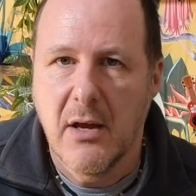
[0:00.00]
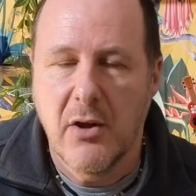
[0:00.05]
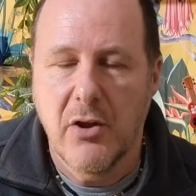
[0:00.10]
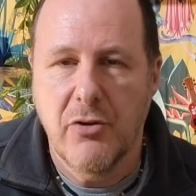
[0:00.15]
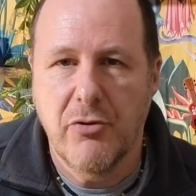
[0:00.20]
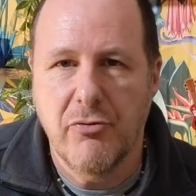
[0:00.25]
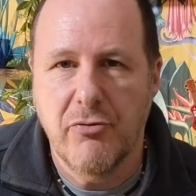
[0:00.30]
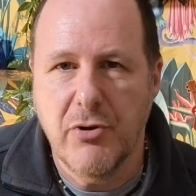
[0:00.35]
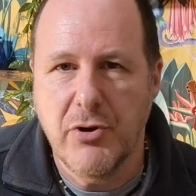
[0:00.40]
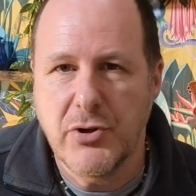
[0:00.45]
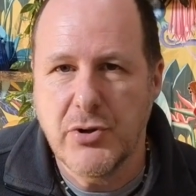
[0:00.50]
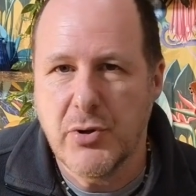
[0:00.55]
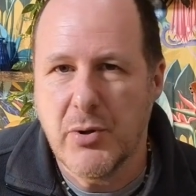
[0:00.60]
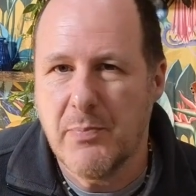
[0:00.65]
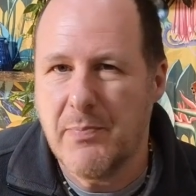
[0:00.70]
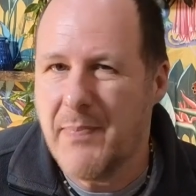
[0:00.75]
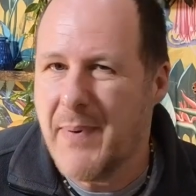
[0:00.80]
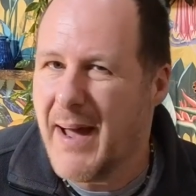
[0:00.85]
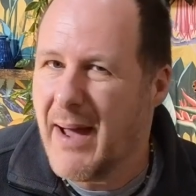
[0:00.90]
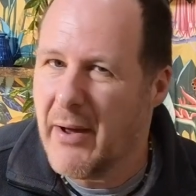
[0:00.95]
through to
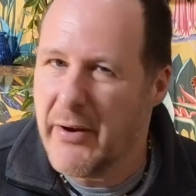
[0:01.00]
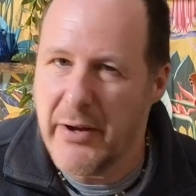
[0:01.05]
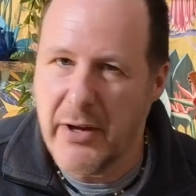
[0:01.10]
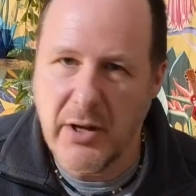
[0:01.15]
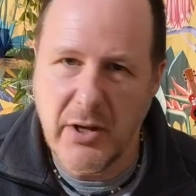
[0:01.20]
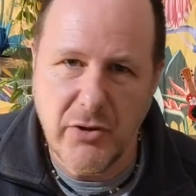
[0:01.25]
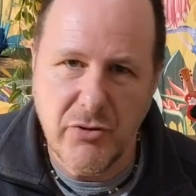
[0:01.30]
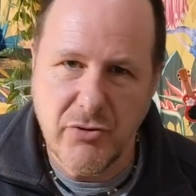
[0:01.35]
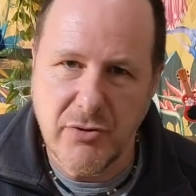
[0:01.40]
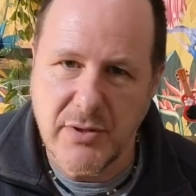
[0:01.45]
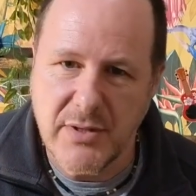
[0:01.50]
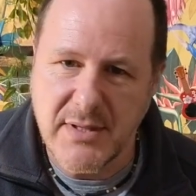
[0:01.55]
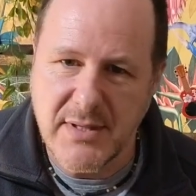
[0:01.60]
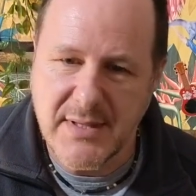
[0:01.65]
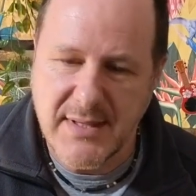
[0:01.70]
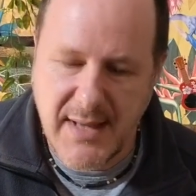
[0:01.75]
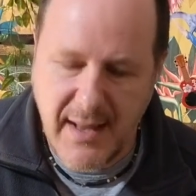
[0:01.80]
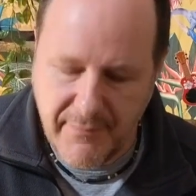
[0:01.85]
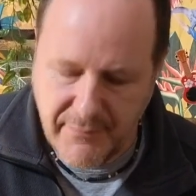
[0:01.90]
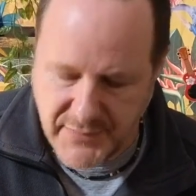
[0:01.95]
about
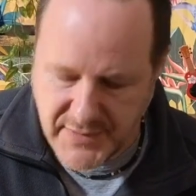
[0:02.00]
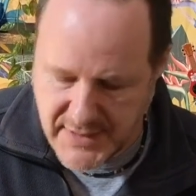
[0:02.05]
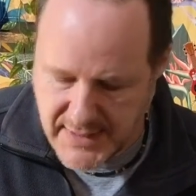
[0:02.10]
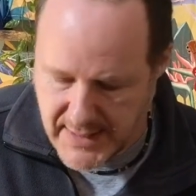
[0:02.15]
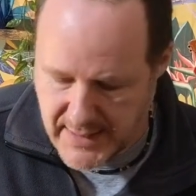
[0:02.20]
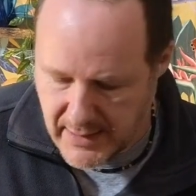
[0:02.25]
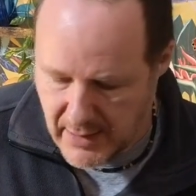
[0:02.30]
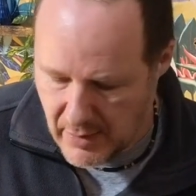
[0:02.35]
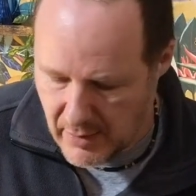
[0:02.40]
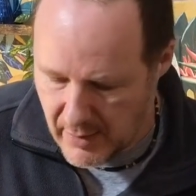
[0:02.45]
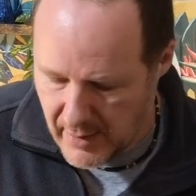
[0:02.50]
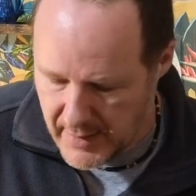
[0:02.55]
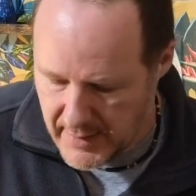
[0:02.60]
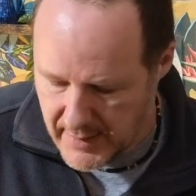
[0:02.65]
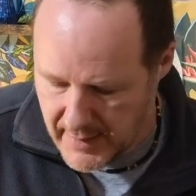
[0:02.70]
179.